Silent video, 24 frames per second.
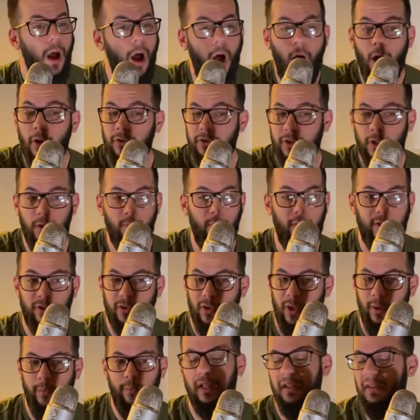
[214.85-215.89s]
also, my
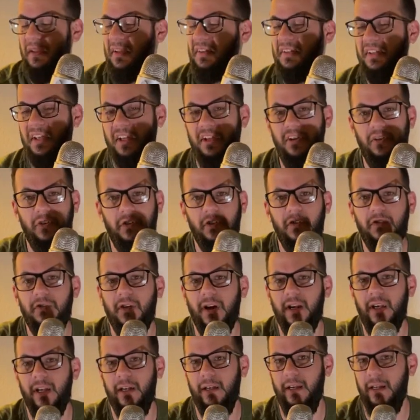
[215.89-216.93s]
script, let's say you do
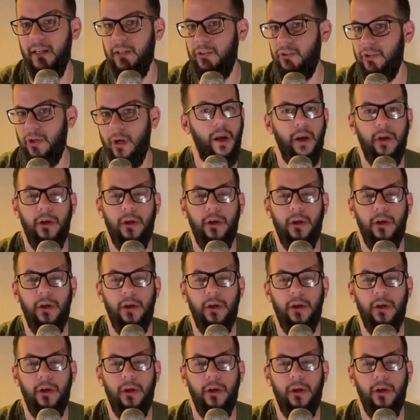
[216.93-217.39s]
find a niche,